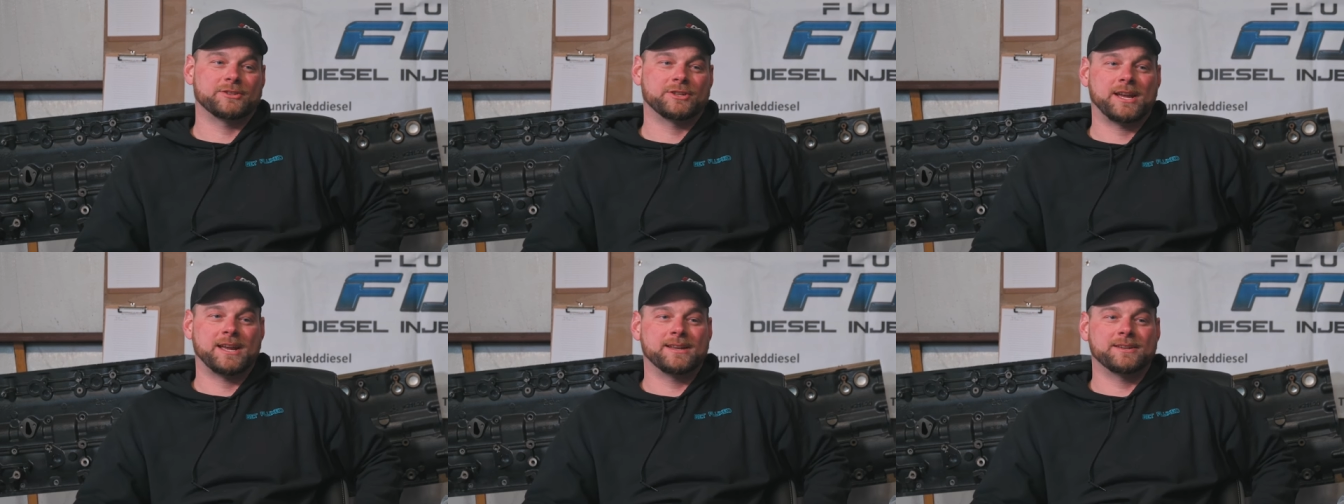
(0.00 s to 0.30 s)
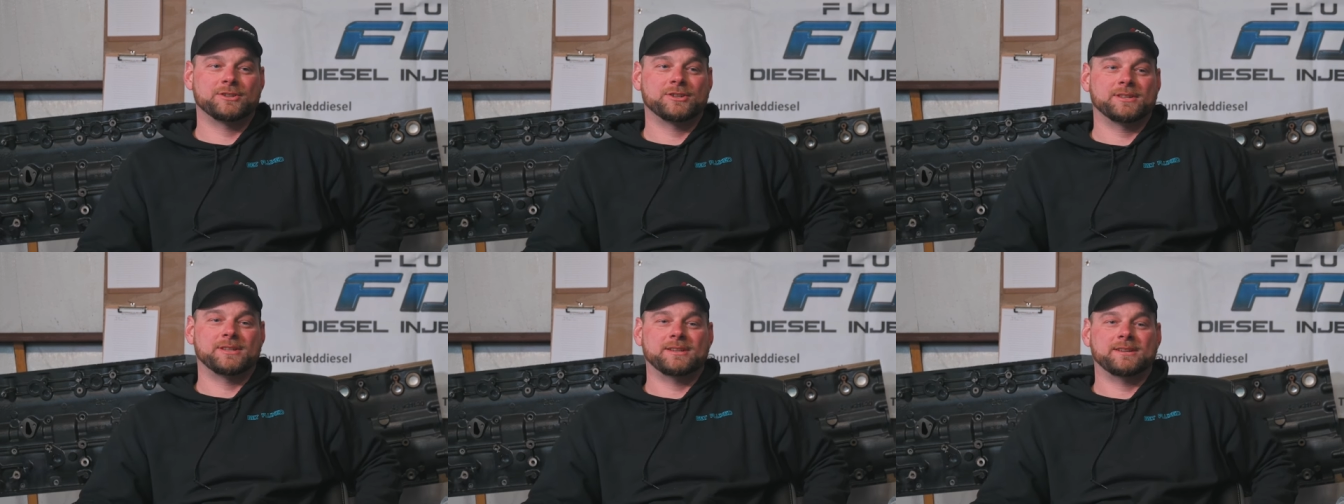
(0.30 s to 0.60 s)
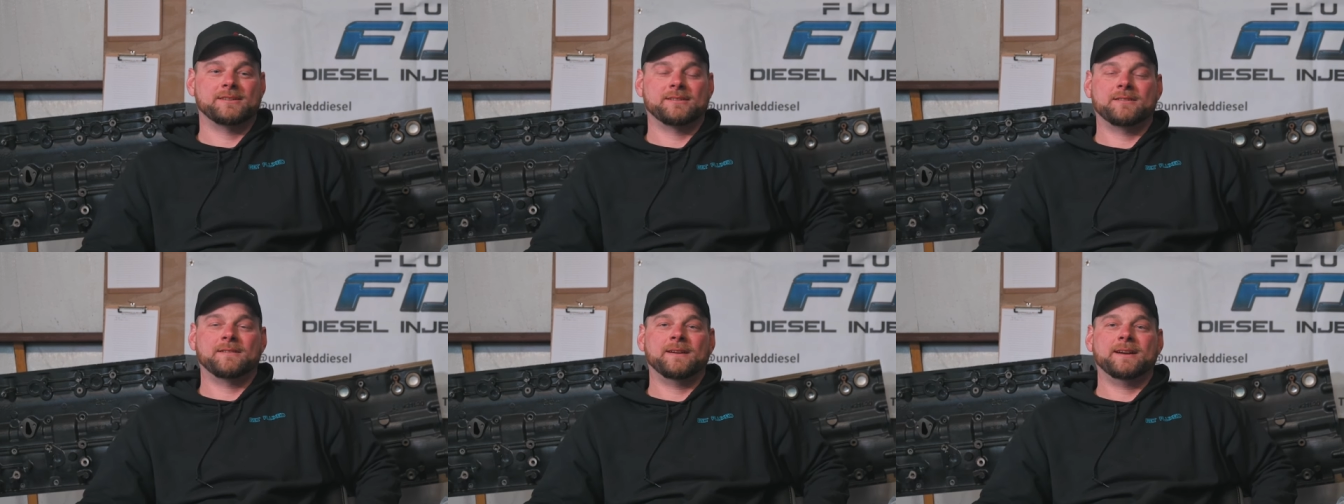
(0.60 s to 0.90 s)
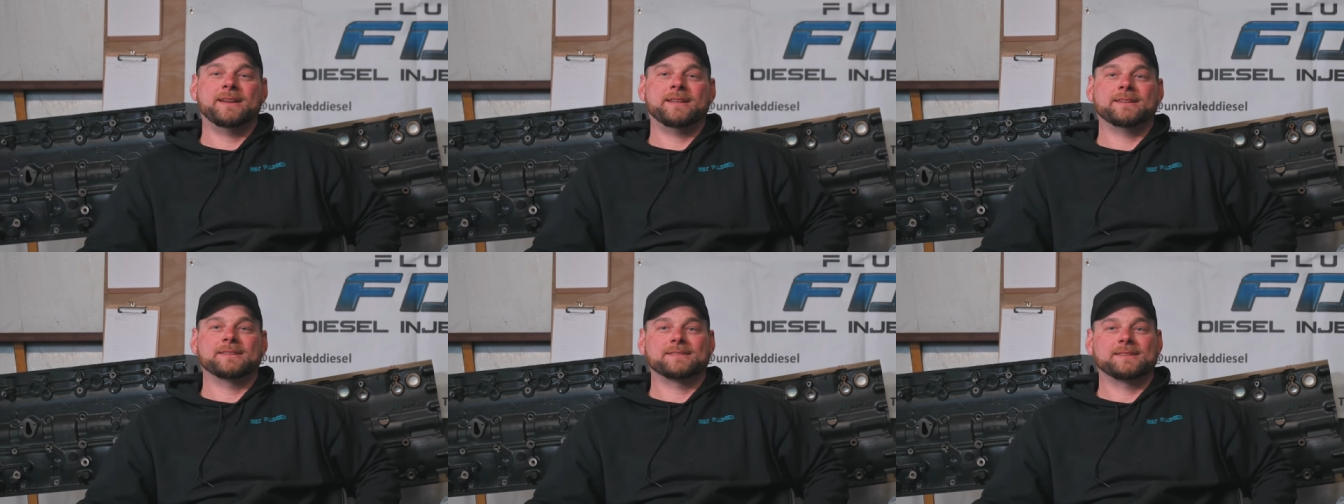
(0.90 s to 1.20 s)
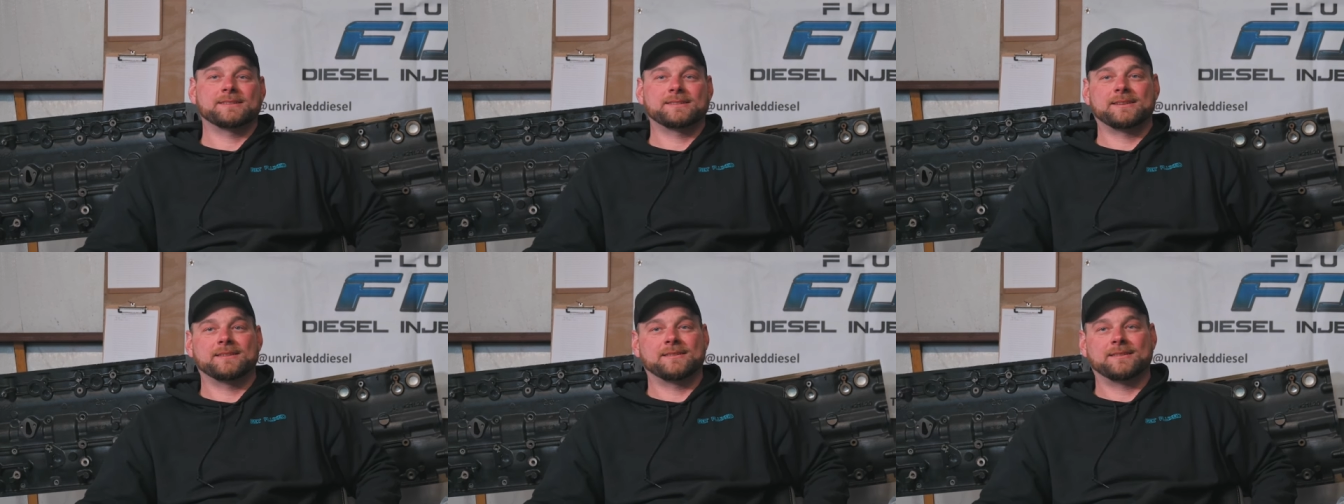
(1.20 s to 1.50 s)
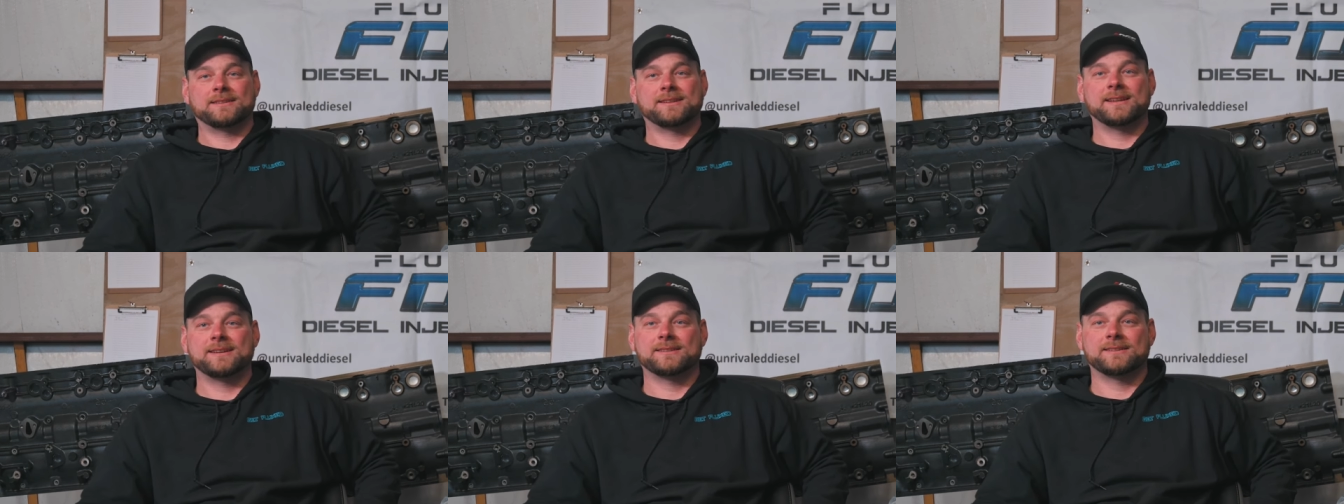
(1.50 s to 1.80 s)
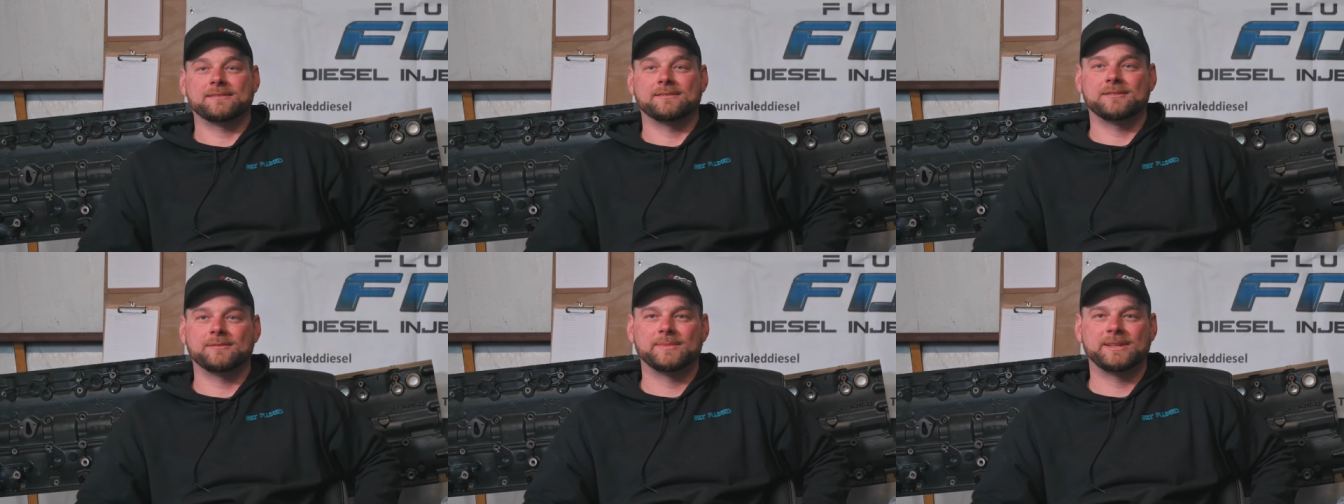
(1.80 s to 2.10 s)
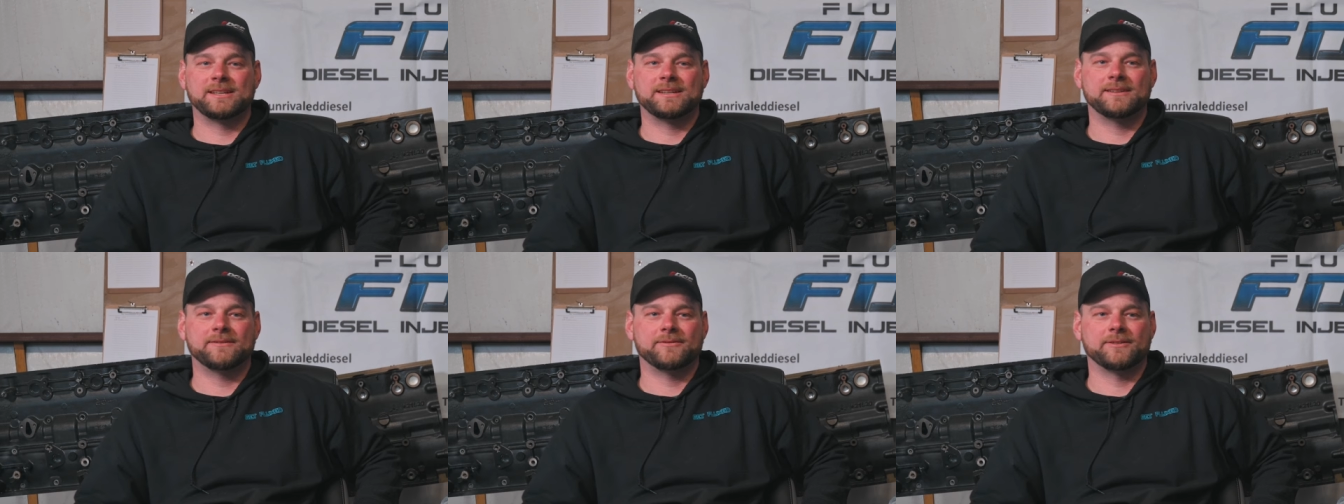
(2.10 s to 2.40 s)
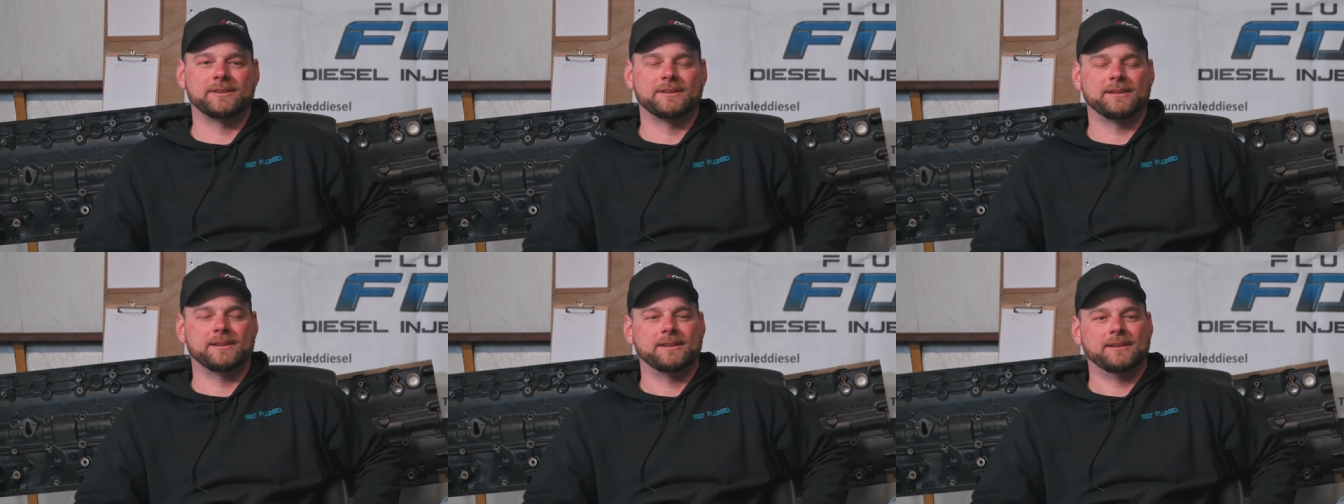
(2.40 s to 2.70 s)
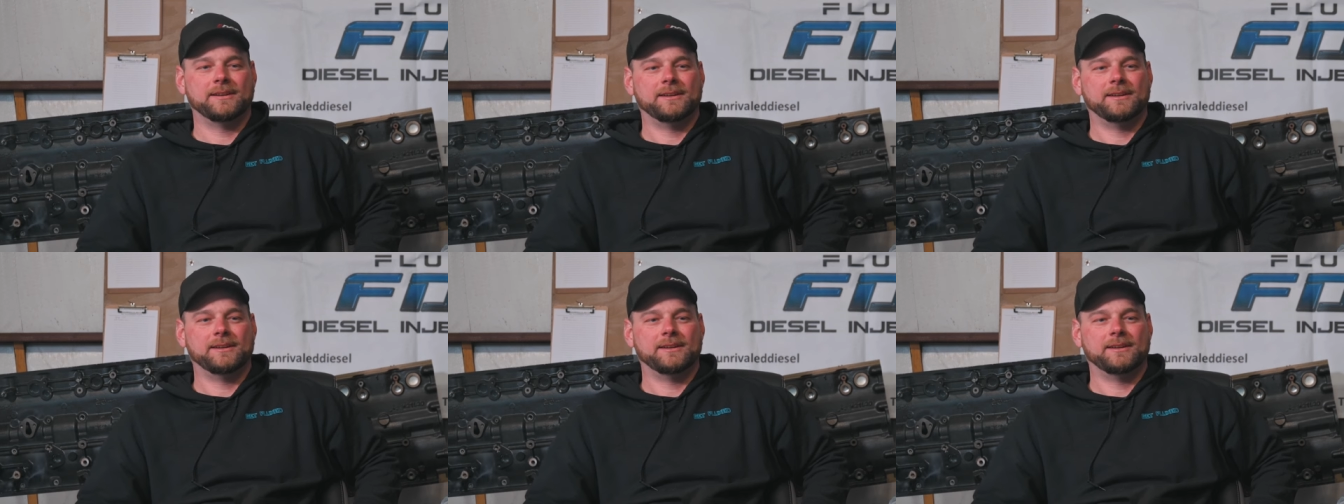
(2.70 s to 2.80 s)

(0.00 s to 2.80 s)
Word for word: changing the ingredients it's going to taste a little bit different